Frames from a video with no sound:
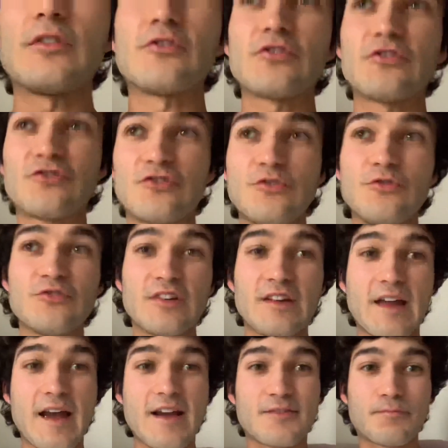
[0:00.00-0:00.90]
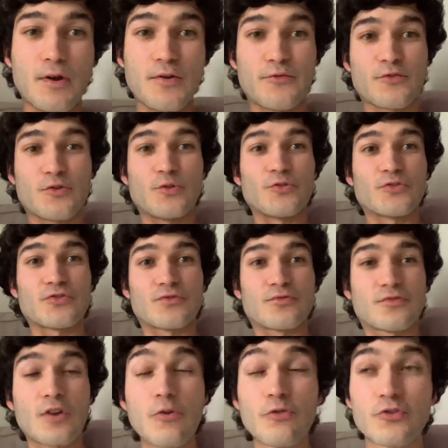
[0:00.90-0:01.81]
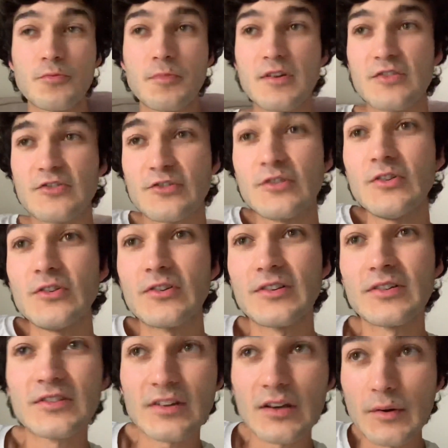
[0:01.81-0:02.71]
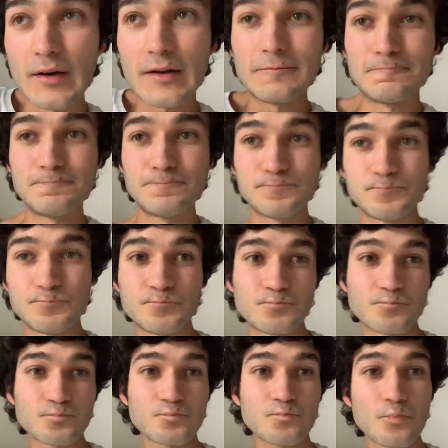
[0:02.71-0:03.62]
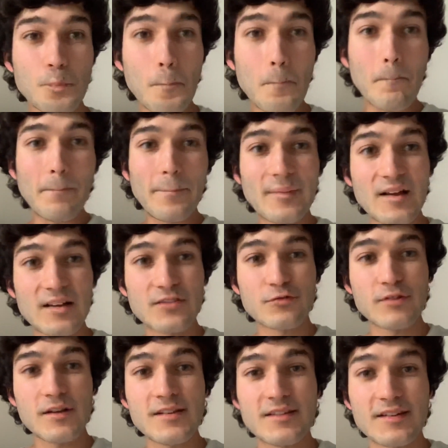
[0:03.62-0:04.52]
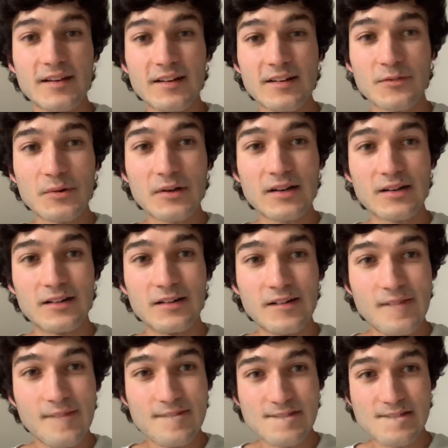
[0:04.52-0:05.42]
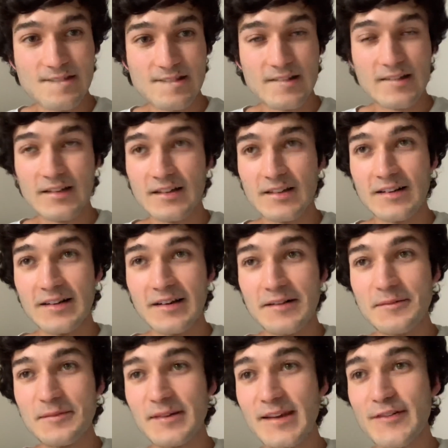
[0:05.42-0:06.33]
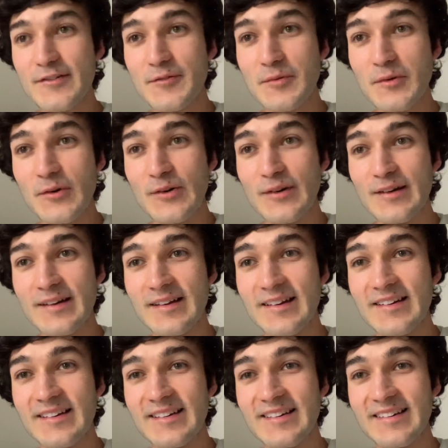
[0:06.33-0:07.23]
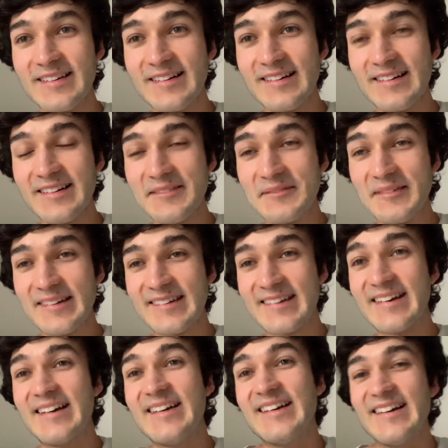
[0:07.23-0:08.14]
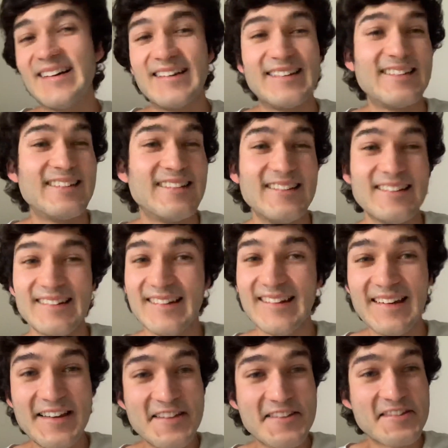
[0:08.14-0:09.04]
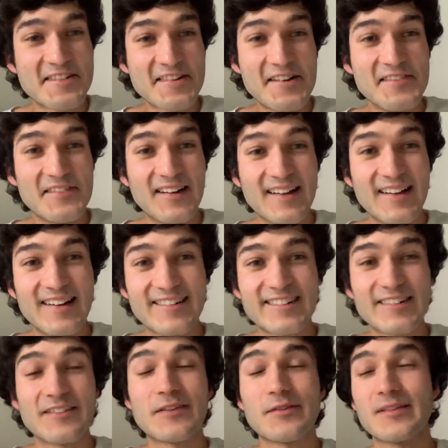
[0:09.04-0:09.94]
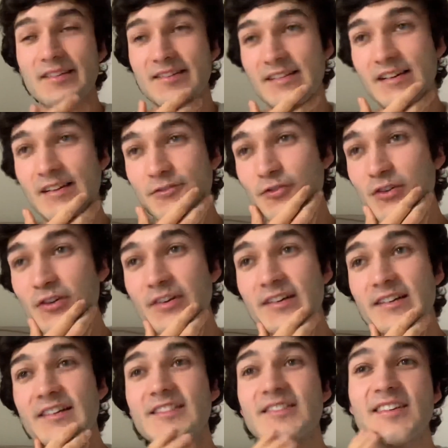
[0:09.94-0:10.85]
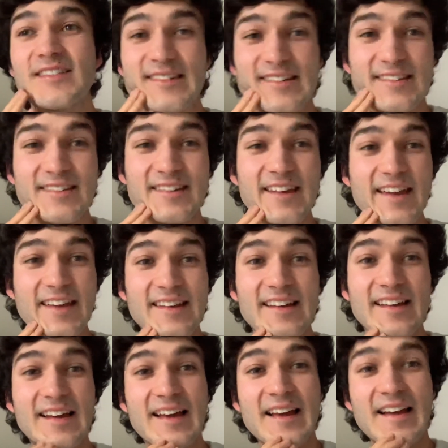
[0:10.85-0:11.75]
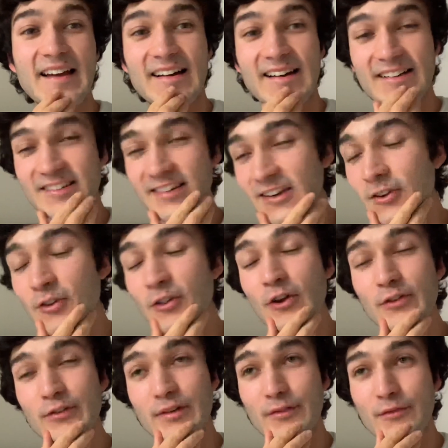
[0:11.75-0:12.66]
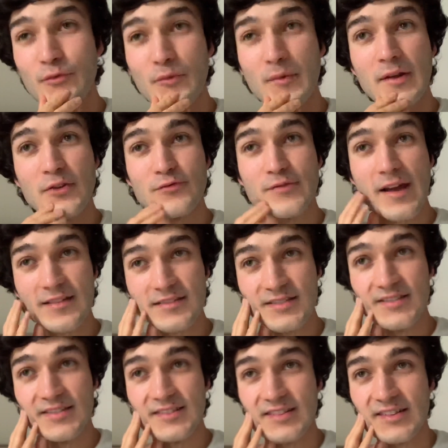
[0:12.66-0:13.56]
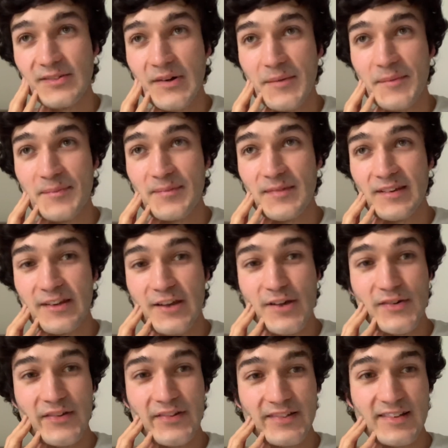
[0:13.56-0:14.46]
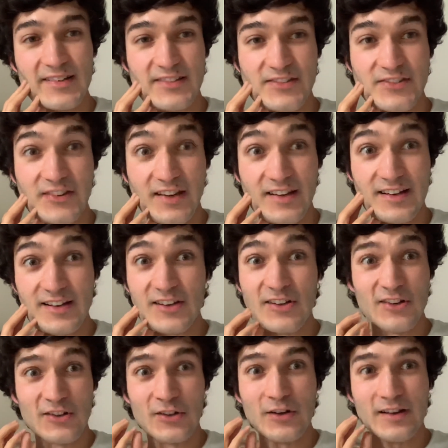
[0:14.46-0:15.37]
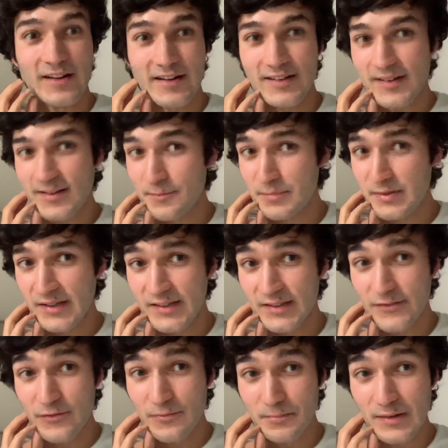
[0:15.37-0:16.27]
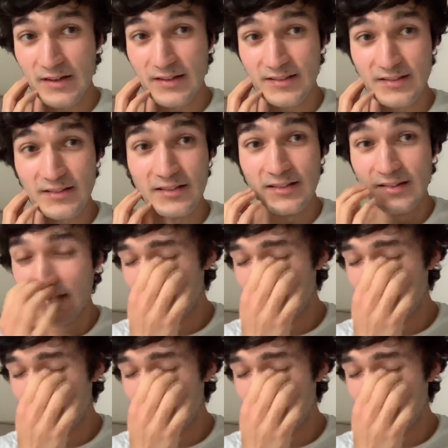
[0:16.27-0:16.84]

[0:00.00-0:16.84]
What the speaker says: I've just tuned in as both goals have been scored. So that's crazy. That wow, unbelievable. Oh my god, you can't write that stuff. Like I said, I've gone and played you into the skin. Like I said, I looked a lot different when I was reacting to the Euros last year. Like I look like a complete different person.